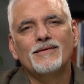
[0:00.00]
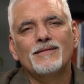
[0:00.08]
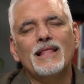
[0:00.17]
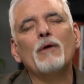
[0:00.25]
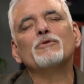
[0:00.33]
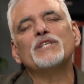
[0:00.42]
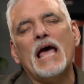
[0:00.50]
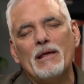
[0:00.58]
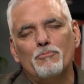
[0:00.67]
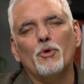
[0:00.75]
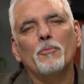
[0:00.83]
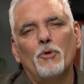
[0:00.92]
That was
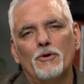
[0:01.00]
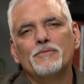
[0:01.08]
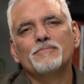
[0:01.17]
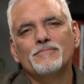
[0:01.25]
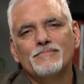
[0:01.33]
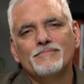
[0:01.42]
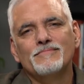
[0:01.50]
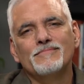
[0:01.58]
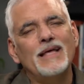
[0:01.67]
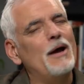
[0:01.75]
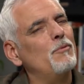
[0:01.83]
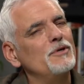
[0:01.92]
admirable.
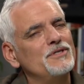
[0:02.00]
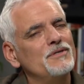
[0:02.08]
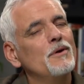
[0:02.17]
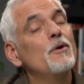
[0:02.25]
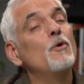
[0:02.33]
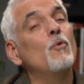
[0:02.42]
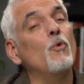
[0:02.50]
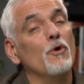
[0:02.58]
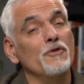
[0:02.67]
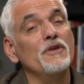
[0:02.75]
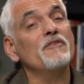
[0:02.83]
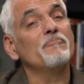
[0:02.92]
That was
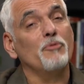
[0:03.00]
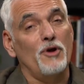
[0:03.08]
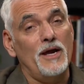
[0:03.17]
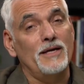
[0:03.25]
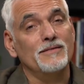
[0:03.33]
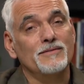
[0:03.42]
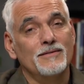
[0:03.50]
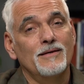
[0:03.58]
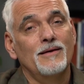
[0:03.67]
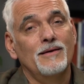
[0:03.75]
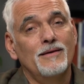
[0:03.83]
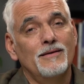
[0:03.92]
worthy of praise.
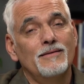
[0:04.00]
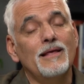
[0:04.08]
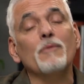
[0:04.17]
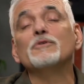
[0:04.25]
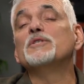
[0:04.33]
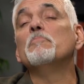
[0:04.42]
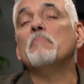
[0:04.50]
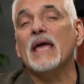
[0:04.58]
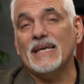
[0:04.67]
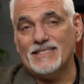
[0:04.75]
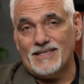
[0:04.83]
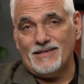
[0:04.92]
That was
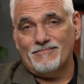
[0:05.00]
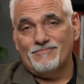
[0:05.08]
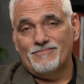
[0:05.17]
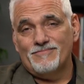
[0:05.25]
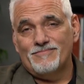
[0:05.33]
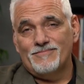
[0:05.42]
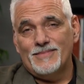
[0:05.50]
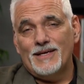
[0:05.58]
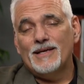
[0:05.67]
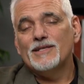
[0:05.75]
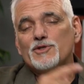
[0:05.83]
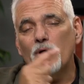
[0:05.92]
amazing.
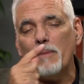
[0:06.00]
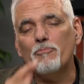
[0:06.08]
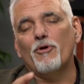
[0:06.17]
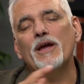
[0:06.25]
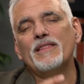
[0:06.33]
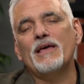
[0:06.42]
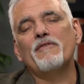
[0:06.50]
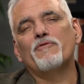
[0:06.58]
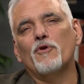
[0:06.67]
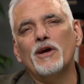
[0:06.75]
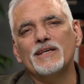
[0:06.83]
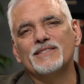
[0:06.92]
So I pray that
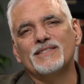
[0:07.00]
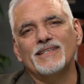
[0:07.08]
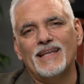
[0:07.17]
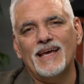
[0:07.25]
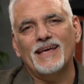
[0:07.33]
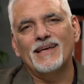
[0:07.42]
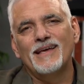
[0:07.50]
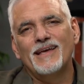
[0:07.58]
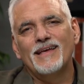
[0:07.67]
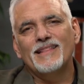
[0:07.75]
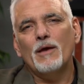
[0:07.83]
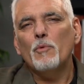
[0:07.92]
for us today,
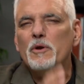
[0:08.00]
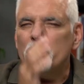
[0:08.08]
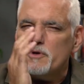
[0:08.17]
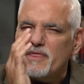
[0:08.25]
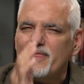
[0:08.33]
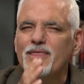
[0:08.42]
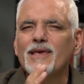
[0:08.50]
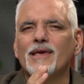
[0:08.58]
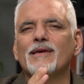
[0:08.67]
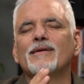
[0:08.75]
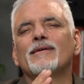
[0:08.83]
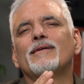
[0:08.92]
that we would
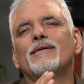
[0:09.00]
think